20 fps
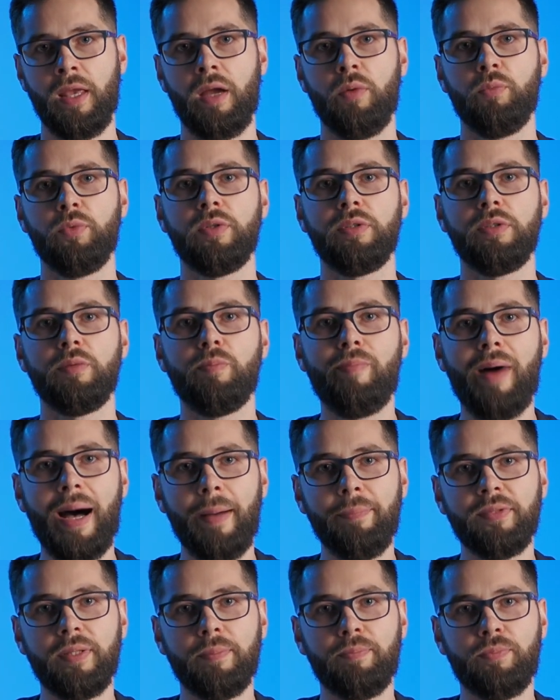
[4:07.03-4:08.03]
We will
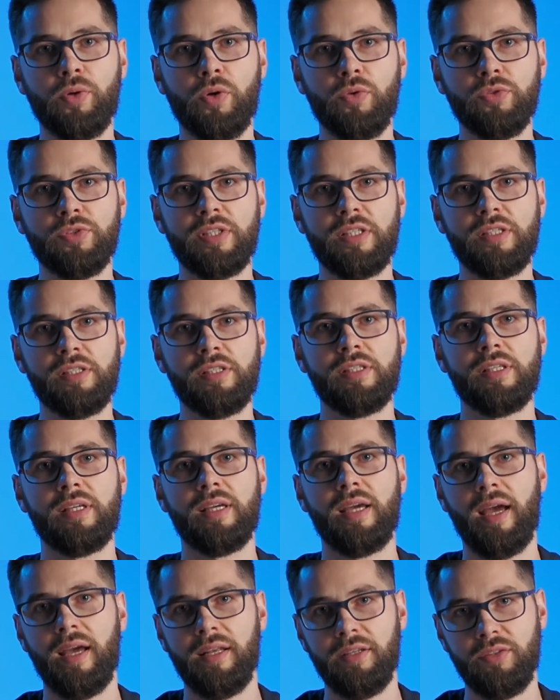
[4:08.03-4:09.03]
map the process
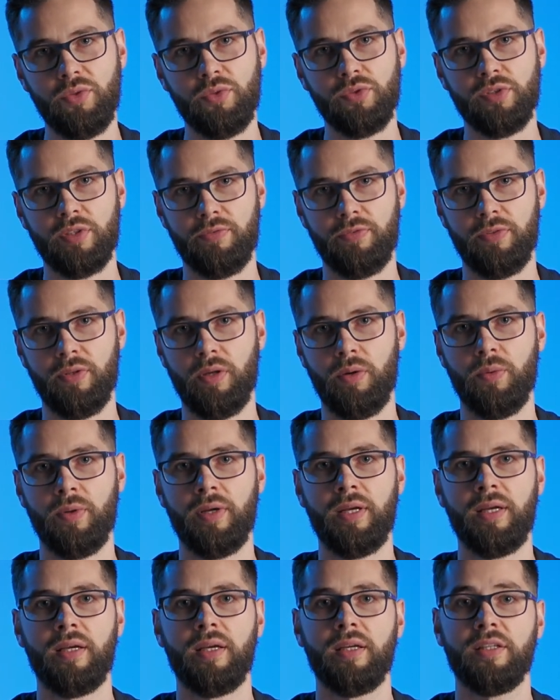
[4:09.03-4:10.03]
and user flow,
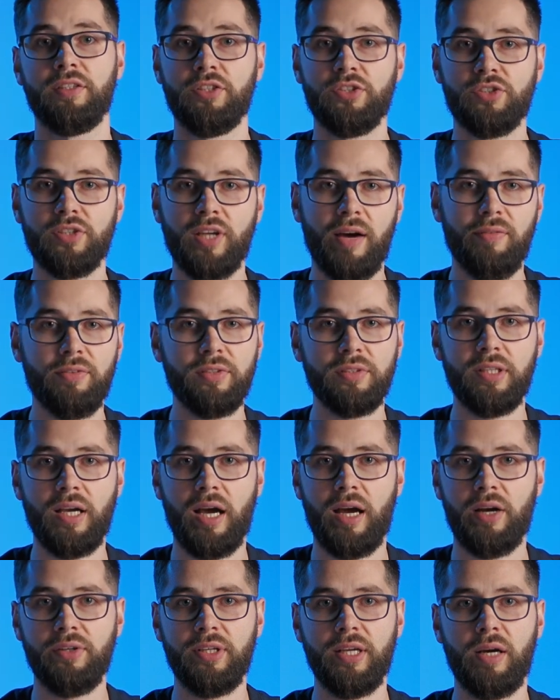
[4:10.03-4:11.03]
discover the
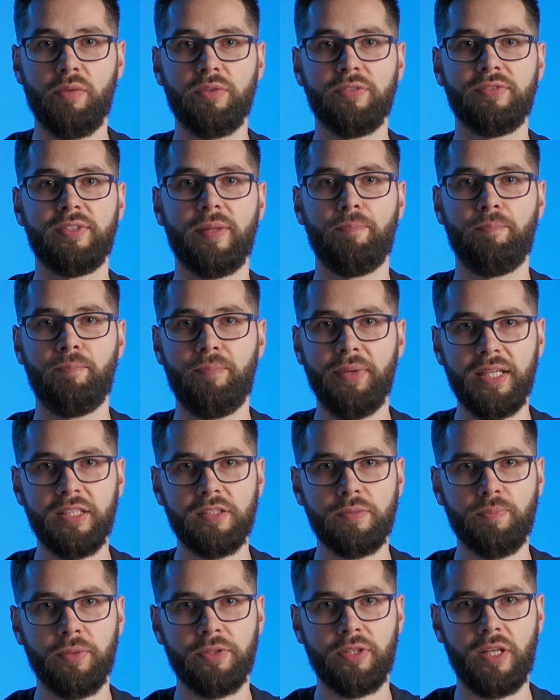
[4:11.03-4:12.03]
area with the
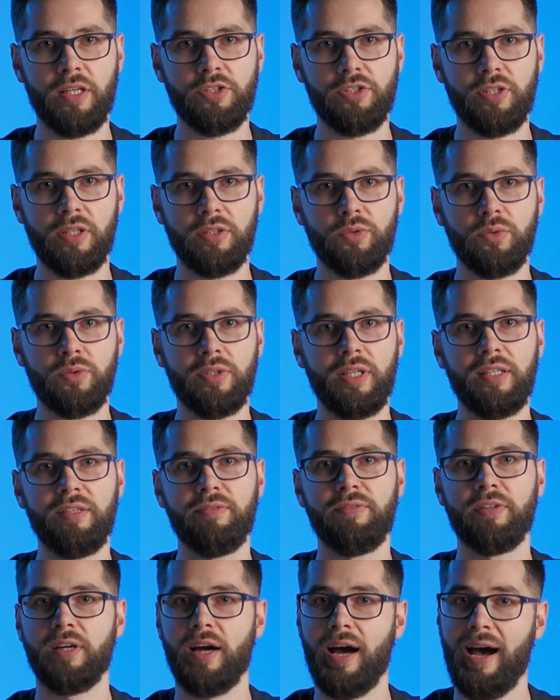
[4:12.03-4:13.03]
biggest potential to
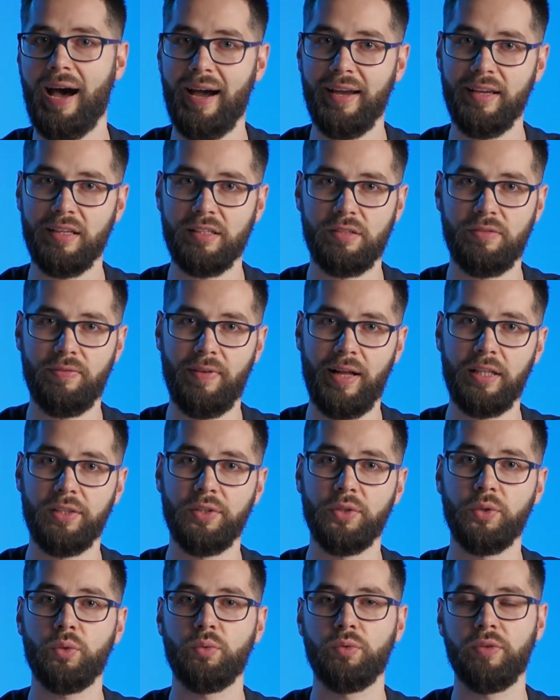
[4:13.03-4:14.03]
deliver highest
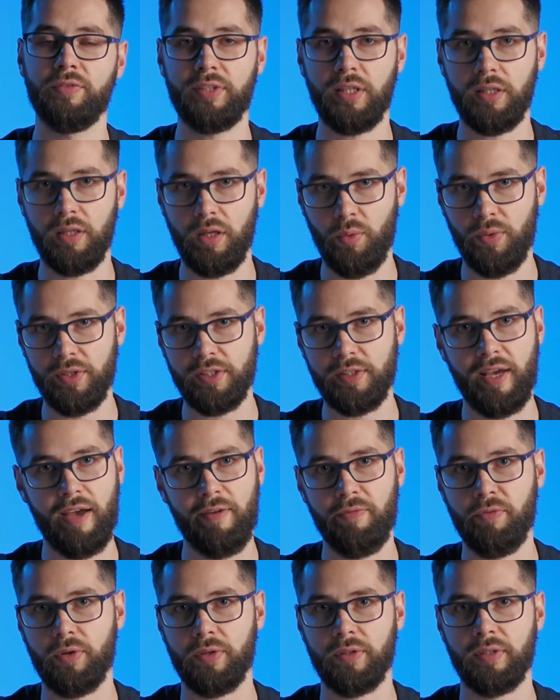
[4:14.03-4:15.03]
value with the lowest
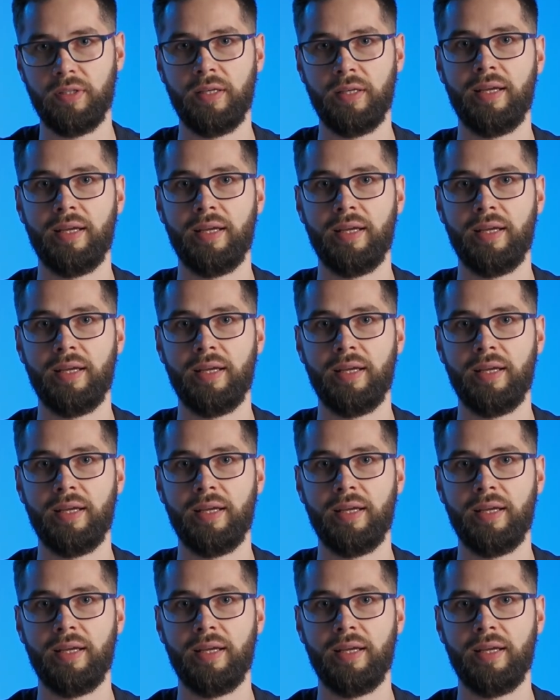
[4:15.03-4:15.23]
effort,